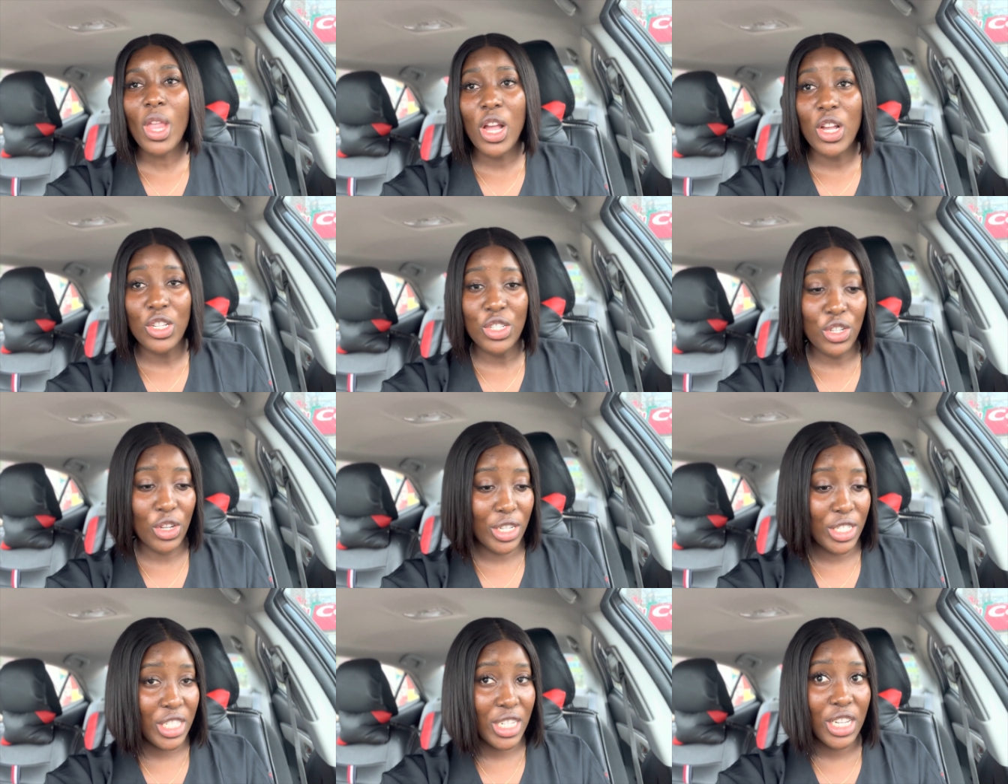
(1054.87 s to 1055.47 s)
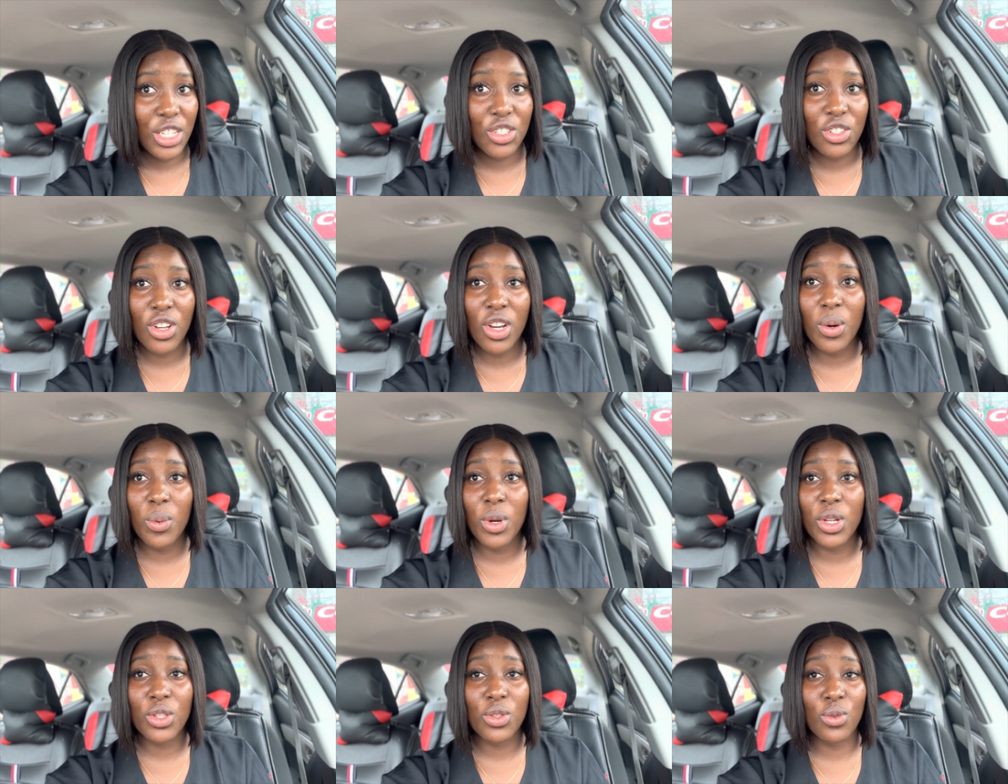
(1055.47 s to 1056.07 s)
suggestion
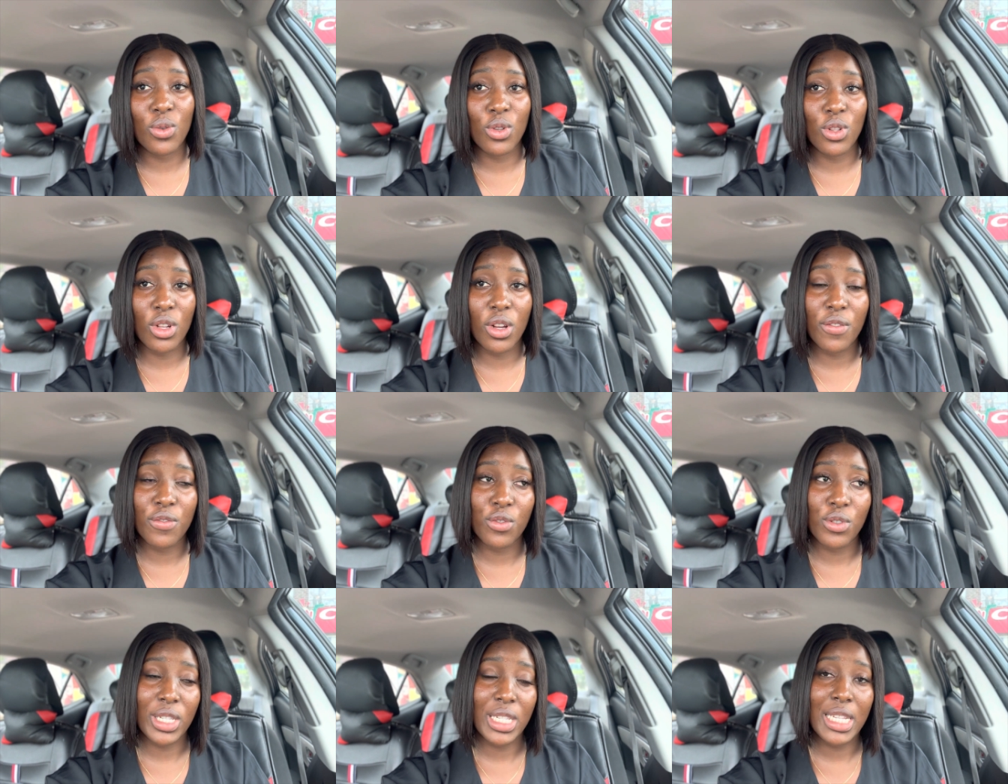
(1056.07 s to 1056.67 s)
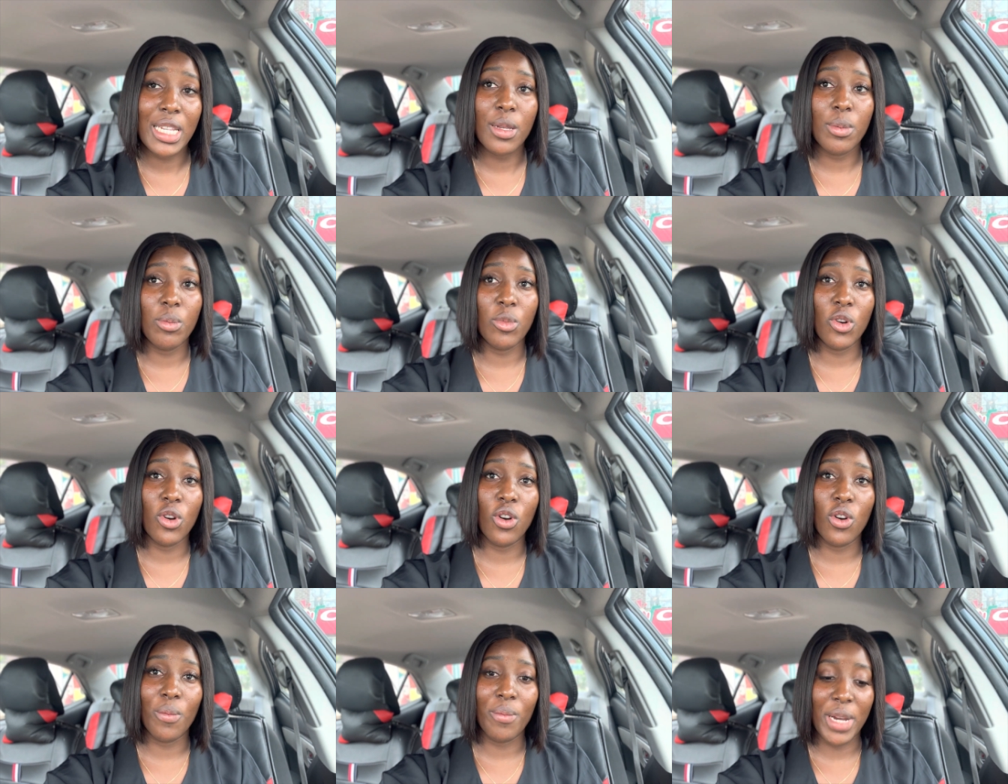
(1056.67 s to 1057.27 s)
what you would love to see
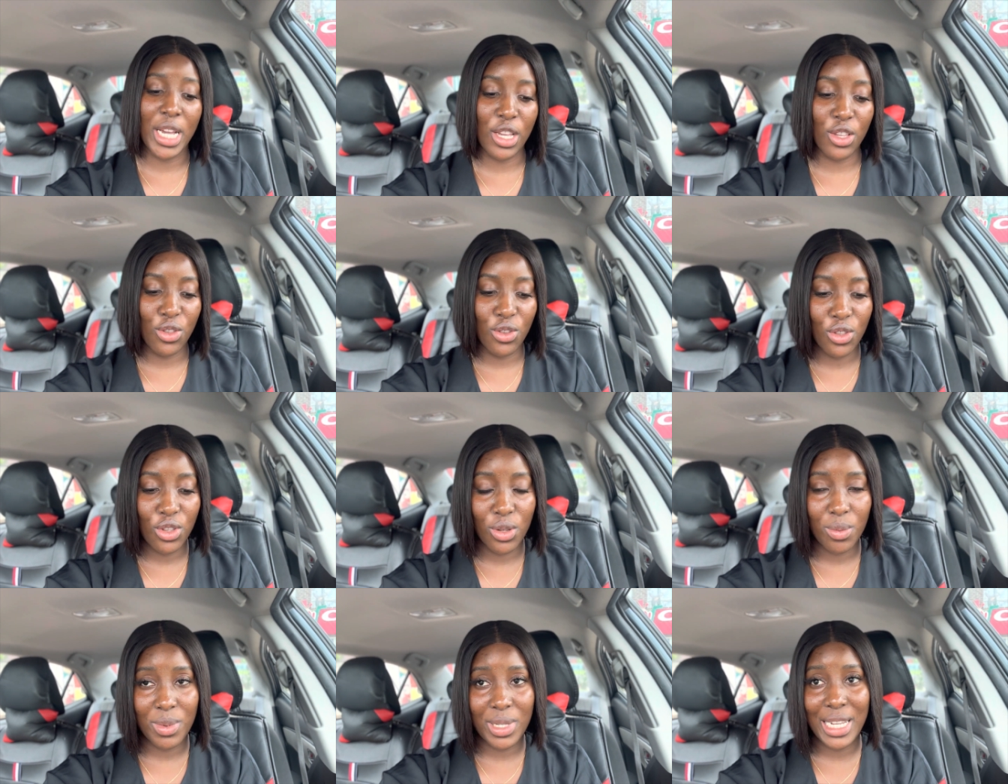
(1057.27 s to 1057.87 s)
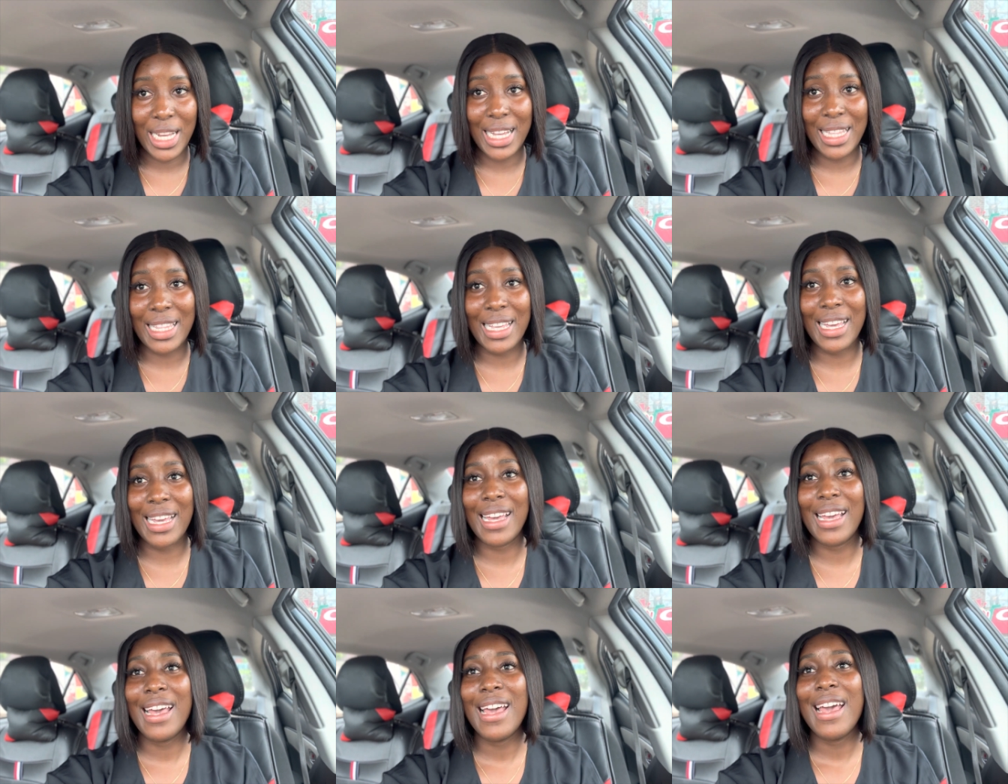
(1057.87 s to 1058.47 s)
more on my youtube
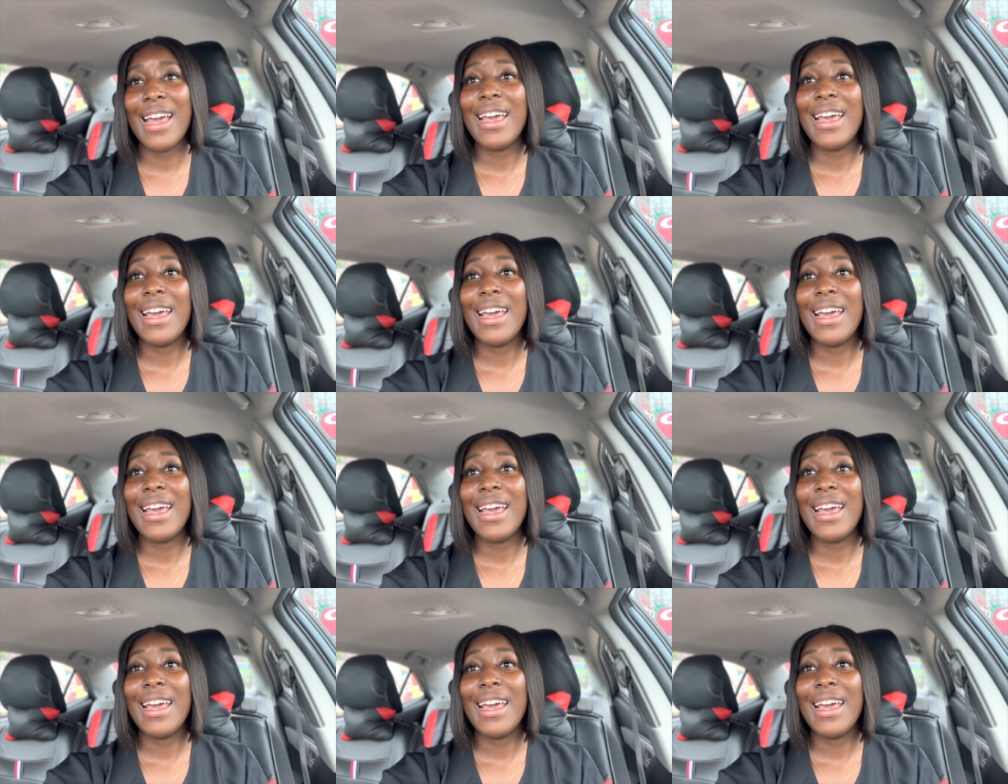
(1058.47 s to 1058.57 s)
channel